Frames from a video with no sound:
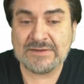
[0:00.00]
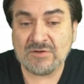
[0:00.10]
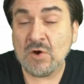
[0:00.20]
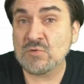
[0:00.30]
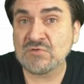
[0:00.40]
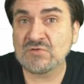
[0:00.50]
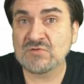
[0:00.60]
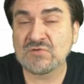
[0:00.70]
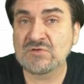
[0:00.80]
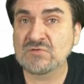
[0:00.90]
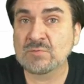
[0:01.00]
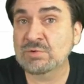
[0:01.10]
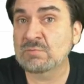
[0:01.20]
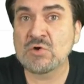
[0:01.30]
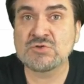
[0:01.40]
Like Hostess. These are
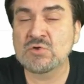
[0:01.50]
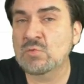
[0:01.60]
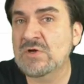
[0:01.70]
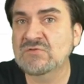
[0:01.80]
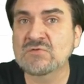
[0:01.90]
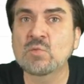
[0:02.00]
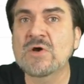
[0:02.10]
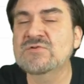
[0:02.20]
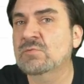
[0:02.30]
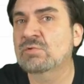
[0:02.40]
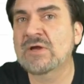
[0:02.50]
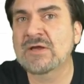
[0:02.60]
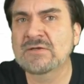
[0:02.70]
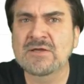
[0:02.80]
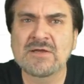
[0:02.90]
promotional ones and Wonder
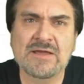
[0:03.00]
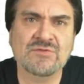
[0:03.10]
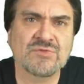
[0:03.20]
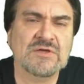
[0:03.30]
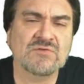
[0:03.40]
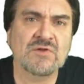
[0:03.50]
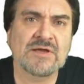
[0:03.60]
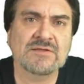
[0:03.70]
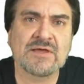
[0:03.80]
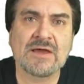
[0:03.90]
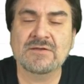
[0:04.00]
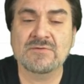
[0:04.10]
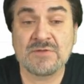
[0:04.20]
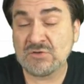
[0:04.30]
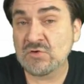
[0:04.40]
Bread and things like
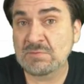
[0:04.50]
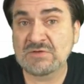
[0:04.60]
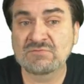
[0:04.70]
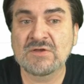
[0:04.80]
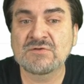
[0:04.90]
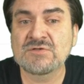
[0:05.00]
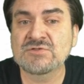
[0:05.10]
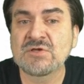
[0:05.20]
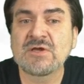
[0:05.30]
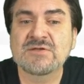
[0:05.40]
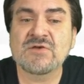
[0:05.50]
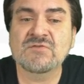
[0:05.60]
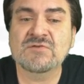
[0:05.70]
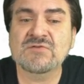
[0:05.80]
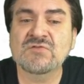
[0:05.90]
that. They could be vintage.
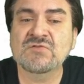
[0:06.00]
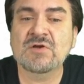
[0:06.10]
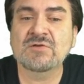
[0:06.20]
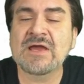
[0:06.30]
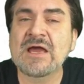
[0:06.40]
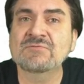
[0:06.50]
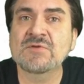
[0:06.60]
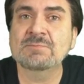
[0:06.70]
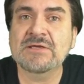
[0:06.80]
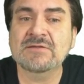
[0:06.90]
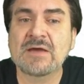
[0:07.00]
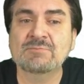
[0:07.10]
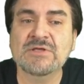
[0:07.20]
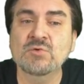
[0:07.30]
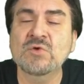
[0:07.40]
Doesn't necessarily have to mean that,
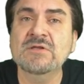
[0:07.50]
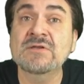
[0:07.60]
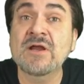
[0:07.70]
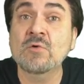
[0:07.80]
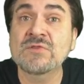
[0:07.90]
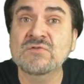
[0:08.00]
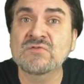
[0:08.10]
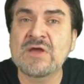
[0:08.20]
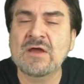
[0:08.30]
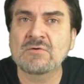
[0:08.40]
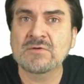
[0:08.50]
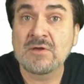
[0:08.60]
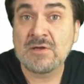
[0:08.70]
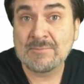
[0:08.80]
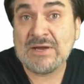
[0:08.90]
but you can narrow this down
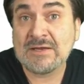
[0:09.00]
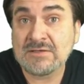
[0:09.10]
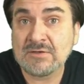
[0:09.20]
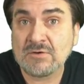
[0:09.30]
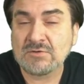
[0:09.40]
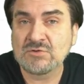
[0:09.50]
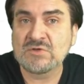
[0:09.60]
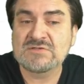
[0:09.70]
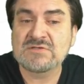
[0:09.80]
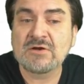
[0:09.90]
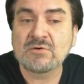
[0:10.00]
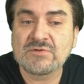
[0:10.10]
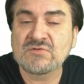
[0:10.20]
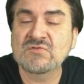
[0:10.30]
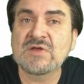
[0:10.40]
by year. You can narrow
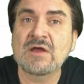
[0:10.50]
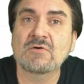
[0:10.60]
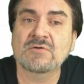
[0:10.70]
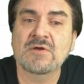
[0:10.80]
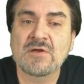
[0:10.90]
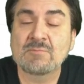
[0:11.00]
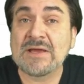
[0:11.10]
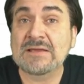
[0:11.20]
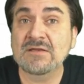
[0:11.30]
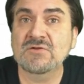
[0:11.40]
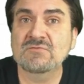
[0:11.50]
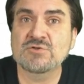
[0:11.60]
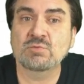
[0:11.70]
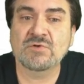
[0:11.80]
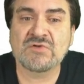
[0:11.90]
this down by
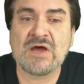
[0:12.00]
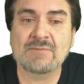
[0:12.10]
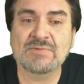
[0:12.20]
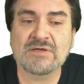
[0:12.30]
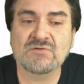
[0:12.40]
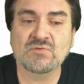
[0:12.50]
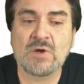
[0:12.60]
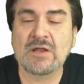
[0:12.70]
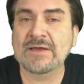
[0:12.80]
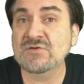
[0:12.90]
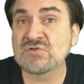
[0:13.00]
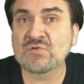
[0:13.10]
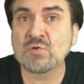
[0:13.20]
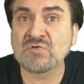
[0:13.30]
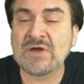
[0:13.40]
individual topic as well. I could
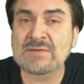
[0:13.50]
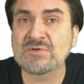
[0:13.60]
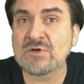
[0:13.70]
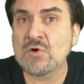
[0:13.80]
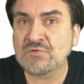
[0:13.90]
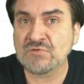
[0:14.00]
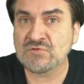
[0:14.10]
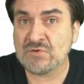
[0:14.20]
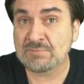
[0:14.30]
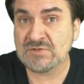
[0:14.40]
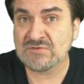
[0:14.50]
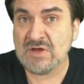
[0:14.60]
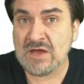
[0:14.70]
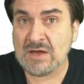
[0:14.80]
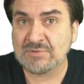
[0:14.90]
just go type in Hostess up at the
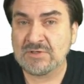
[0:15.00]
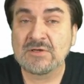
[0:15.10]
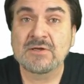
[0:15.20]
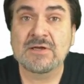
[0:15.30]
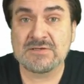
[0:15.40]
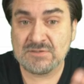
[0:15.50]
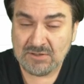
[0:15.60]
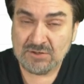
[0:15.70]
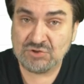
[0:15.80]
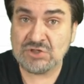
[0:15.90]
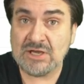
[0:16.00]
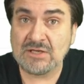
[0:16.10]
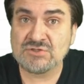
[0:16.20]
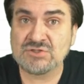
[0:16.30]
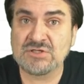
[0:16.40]
top and
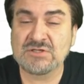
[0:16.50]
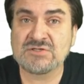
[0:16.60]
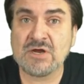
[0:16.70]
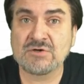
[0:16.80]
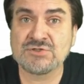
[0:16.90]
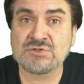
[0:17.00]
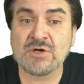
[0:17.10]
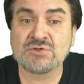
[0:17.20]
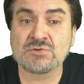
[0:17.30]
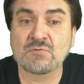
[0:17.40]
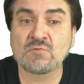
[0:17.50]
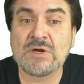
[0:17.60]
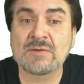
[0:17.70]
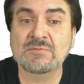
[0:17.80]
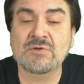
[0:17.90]
change the entire structure of
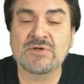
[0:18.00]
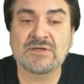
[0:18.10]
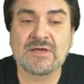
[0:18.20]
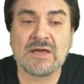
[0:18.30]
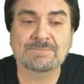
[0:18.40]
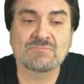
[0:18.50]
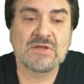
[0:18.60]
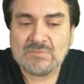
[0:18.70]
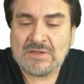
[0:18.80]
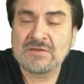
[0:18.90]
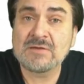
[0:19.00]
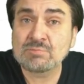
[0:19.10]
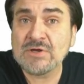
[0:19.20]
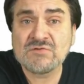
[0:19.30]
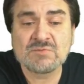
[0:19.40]
what I'm looking at it
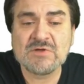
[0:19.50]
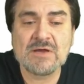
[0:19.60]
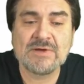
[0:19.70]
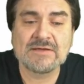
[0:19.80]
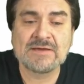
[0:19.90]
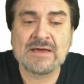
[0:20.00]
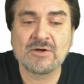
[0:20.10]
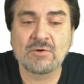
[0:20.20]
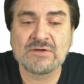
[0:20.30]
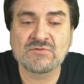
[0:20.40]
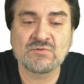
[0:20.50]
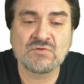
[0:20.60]
breaks them down by category too.